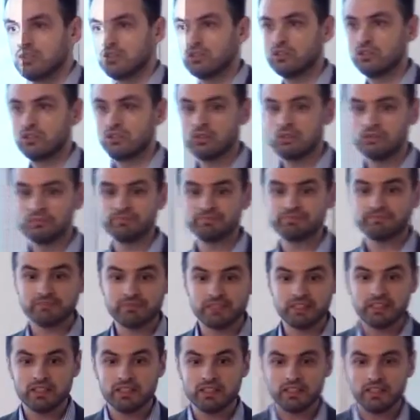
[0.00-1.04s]
So
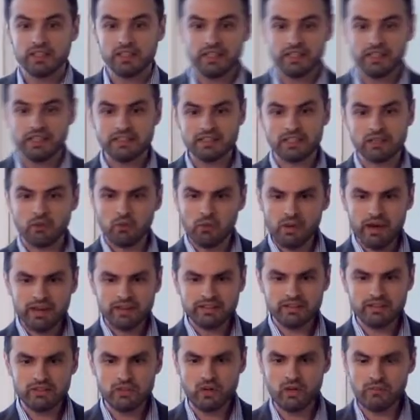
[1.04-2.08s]
it's a
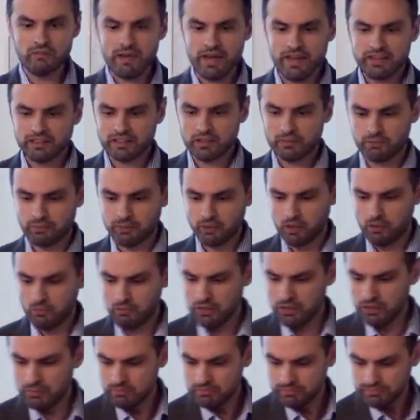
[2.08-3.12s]
quite dramatic
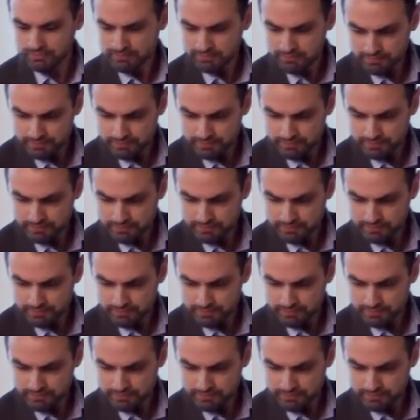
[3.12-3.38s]
problem